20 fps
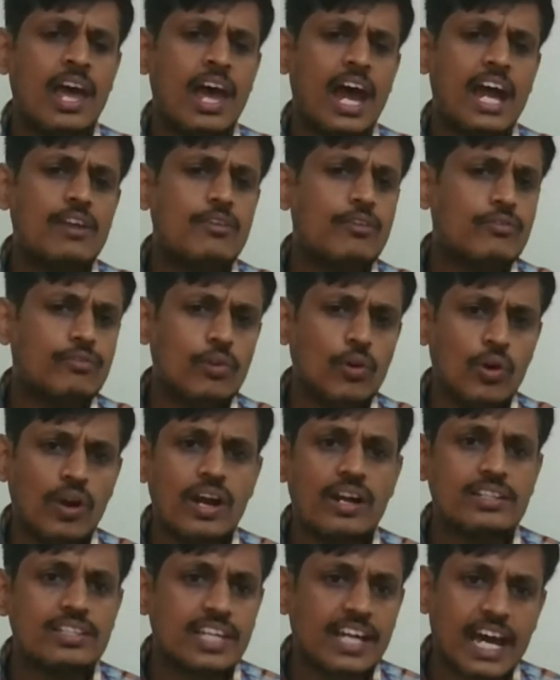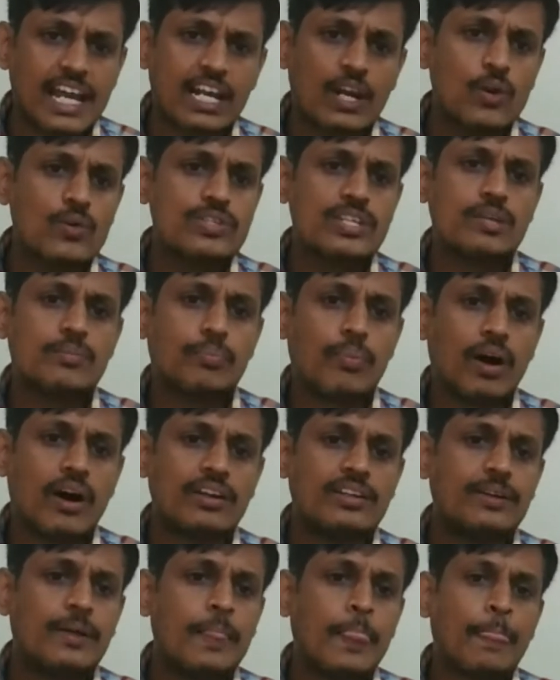And if you look at the conclusion
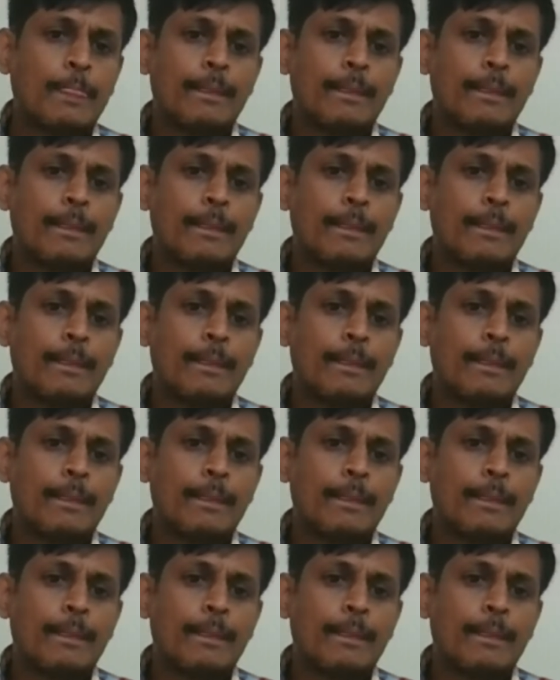part,